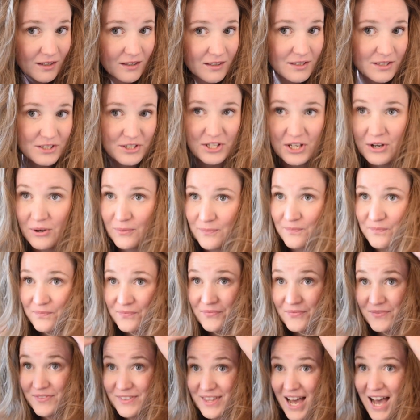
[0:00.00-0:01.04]
So
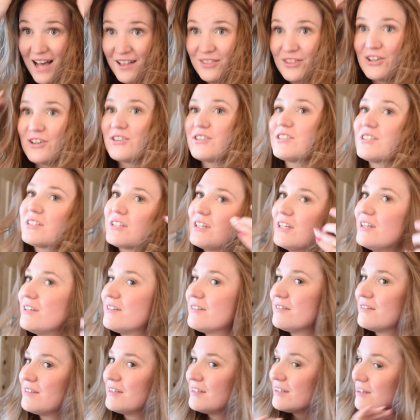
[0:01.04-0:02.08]
that looks good.
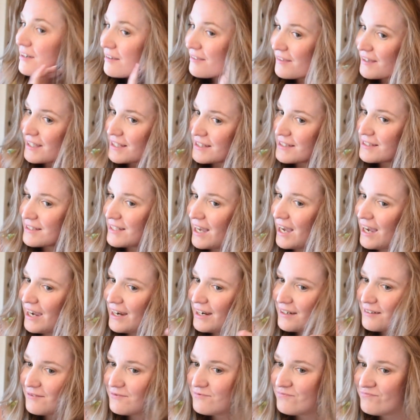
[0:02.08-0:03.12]
This
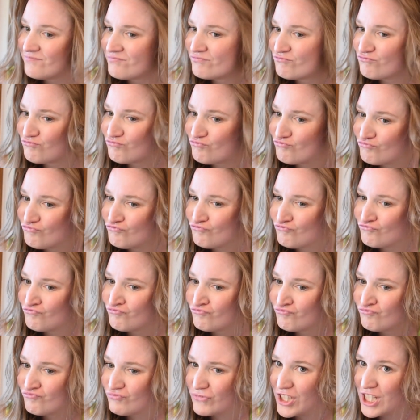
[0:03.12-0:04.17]
side
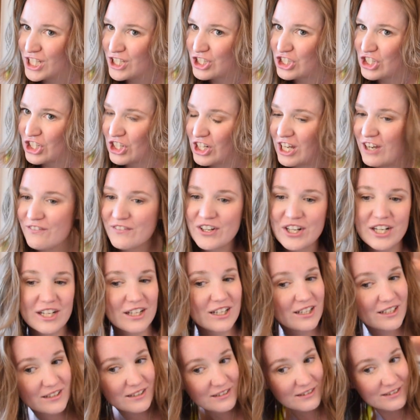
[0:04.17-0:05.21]
didn't turn out very
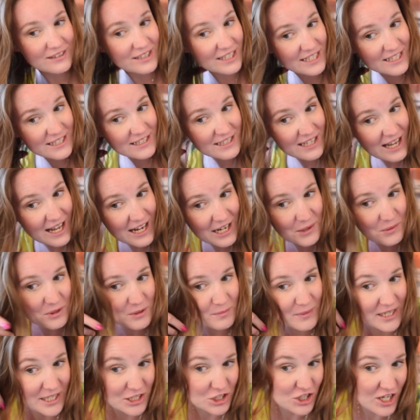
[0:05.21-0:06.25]
good. This side with
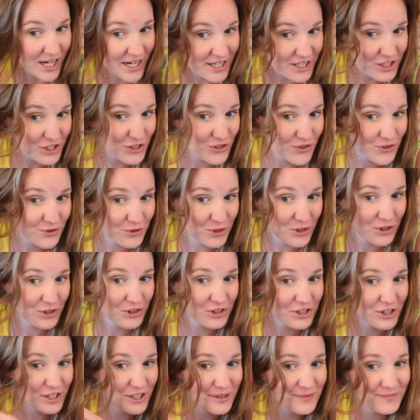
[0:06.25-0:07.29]
my tried and true
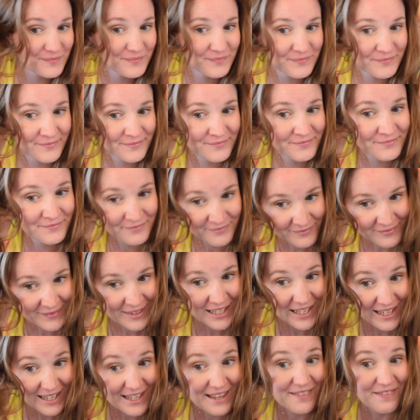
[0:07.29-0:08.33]
curler,
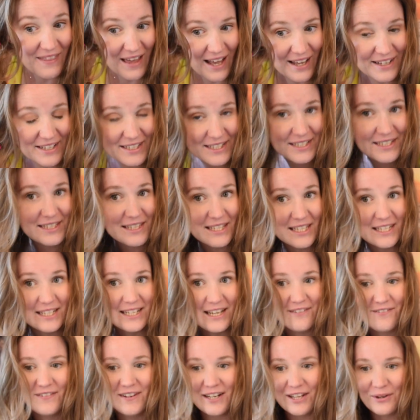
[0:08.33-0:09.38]
that is the
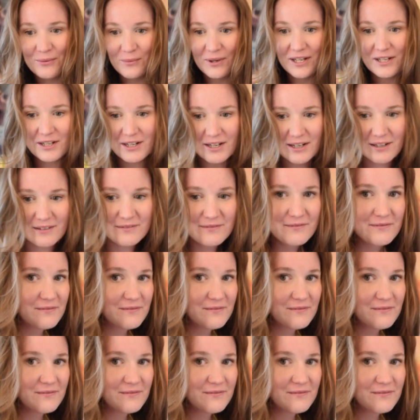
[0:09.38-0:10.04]
definite winner.